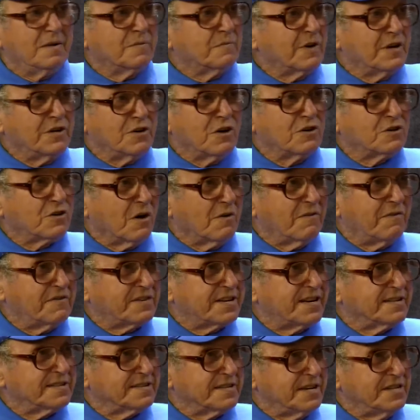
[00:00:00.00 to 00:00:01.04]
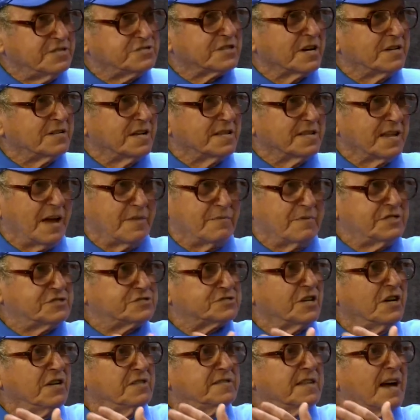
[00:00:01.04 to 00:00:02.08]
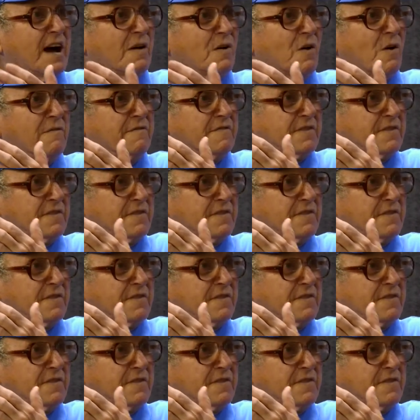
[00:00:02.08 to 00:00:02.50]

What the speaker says: We don't go killing each other like we see now over in